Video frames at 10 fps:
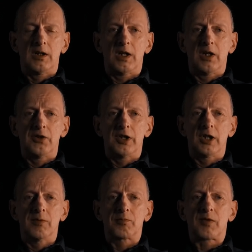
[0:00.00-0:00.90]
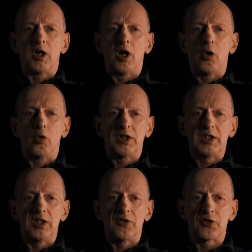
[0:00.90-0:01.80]
And how
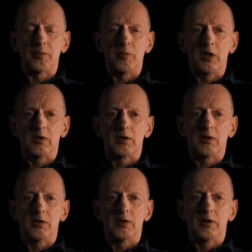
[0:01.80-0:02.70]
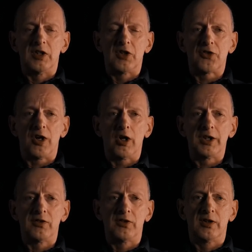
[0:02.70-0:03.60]
it is
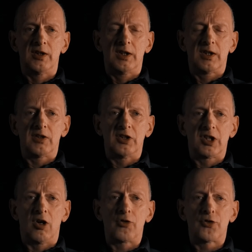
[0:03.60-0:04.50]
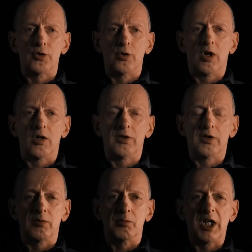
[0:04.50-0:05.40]
designed in regards to
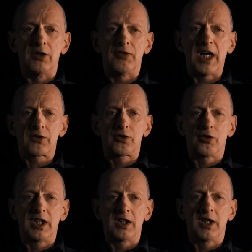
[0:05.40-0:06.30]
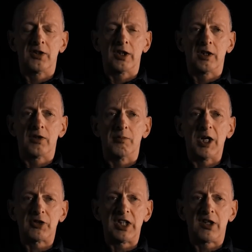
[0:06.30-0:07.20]
manufacturing and the
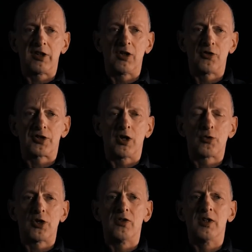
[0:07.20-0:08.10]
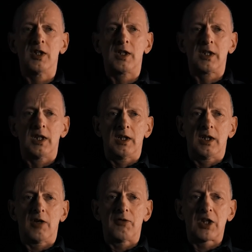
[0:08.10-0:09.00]
materials chosen
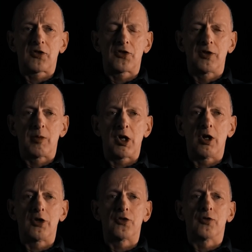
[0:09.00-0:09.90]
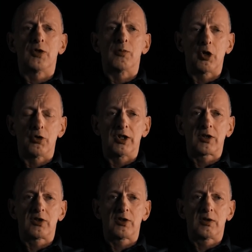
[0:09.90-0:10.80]
affects the price of the
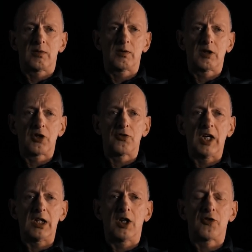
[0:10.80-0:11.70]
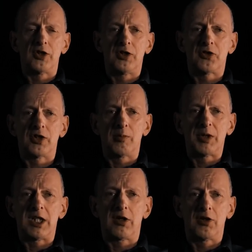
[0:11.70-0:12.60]
product, as well as its
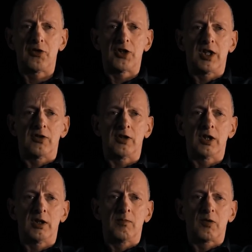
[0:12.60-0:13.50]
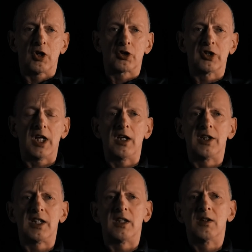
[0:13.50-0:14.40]
appearance and
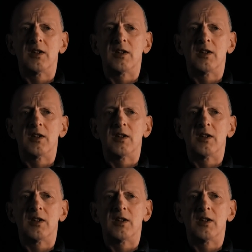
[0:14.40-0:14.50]
functionality.